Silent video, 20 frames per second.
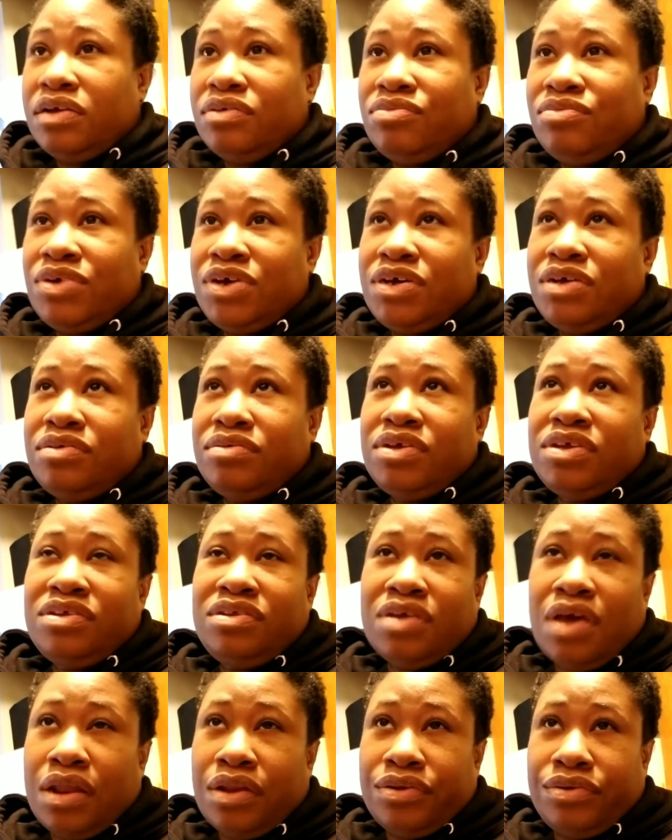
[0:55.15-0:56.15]
Well, it's
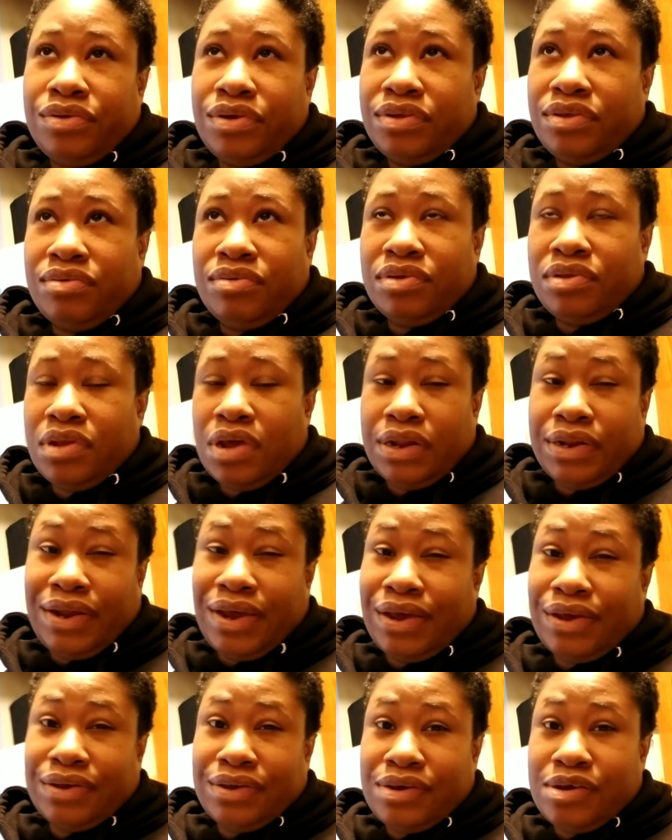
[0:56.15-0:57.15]
Dollar Tree, so it's not
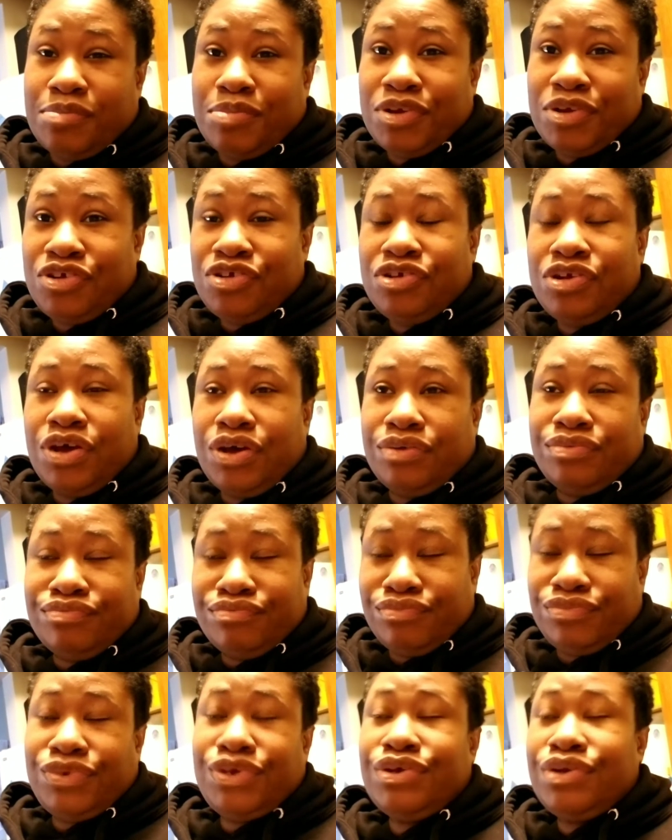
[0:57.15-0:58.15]
that good. But you know,
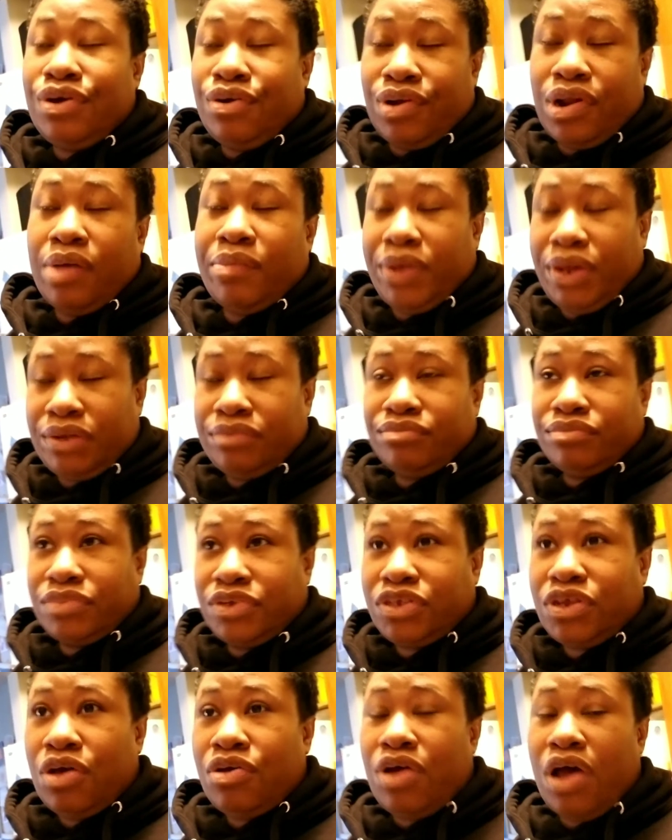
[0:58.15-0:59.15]
you know what I mean.
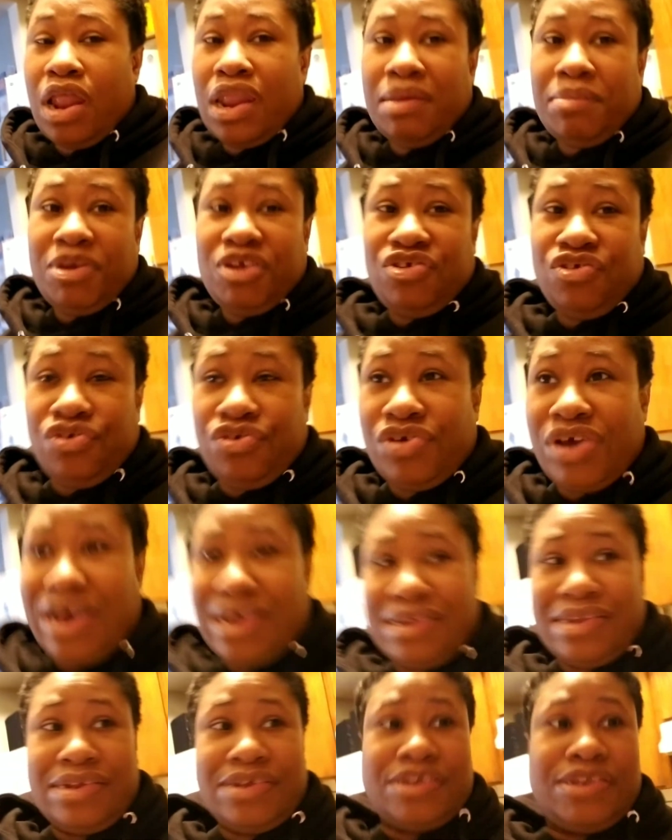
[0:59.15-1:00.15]
So let me show you
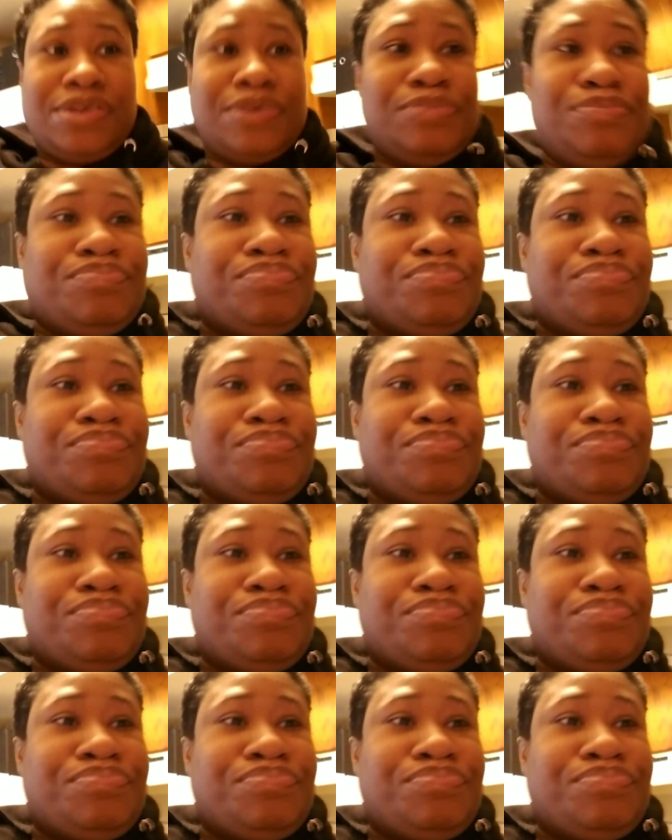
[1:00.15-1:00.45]
guys this.